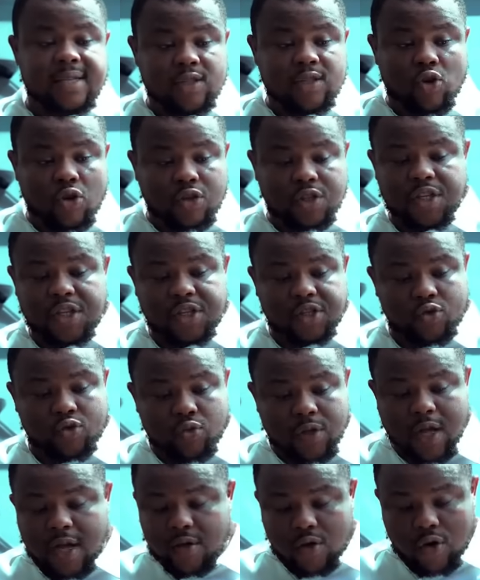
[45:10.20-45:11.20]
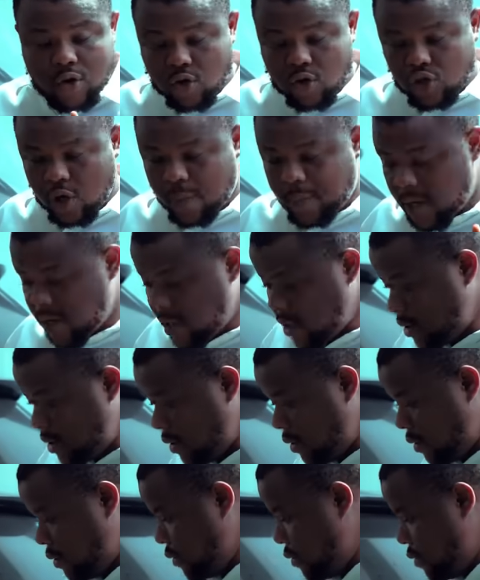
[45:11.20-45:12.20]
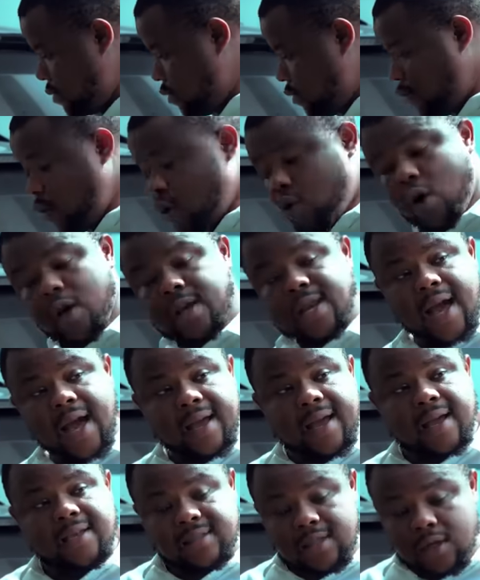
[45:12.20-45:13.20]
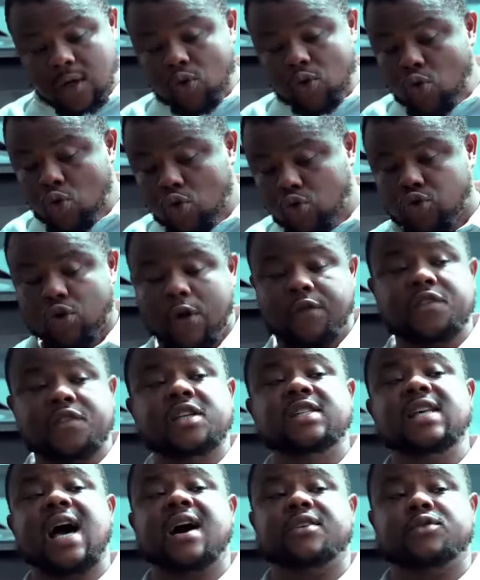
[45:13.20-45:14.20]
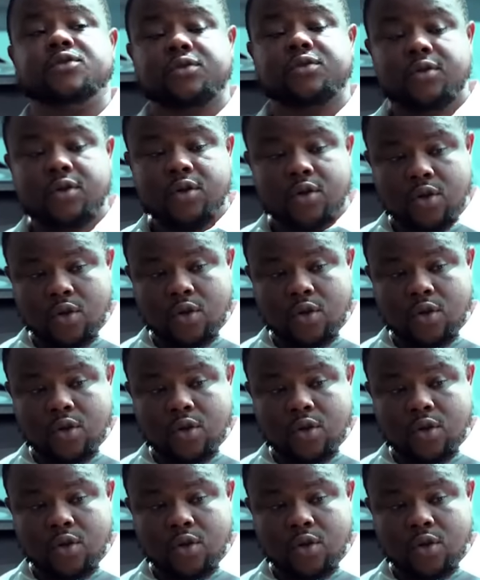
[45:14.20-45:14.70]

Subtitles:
6 to 6. Today, you no go chop anything. For going against the rules of this house,